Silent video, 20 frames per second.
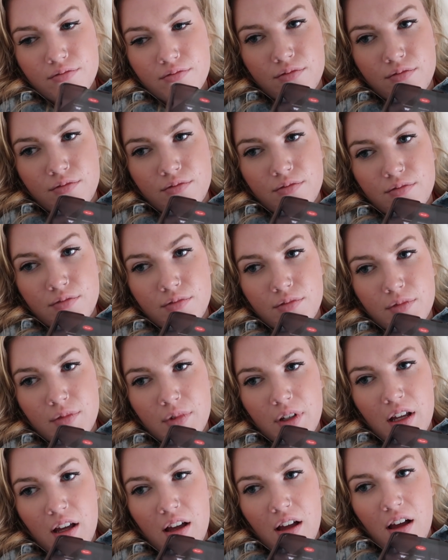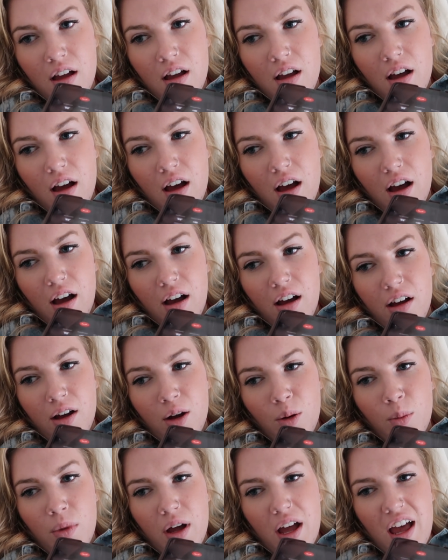Yes, Morgan.
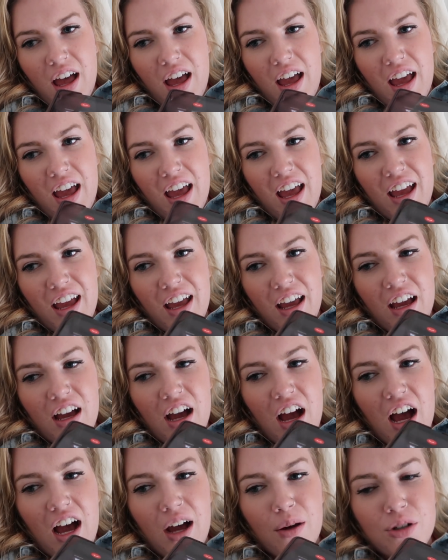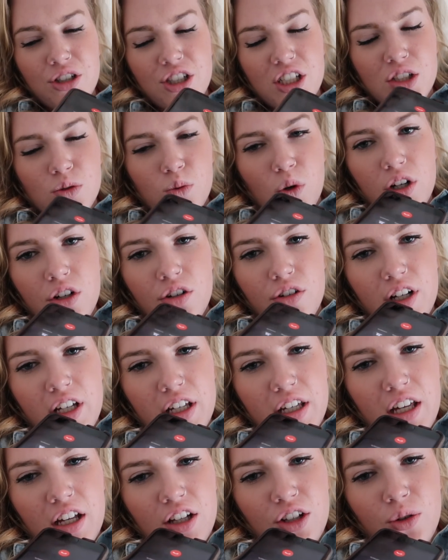Um, hey, I was just
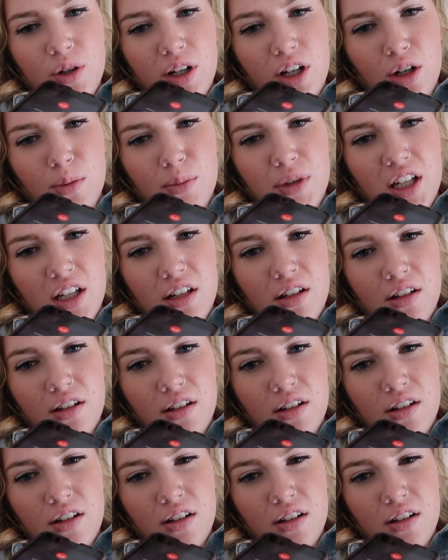wondering, can you hear me?